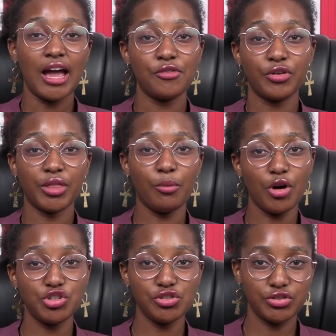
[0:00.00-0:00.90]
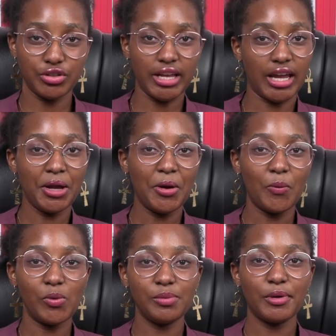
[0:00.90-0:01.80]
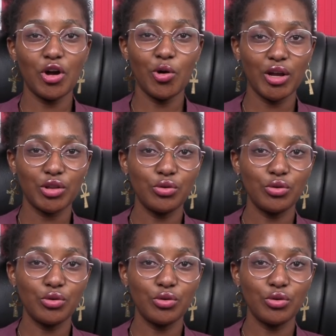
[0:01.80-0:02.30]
and for the module today, we'll be going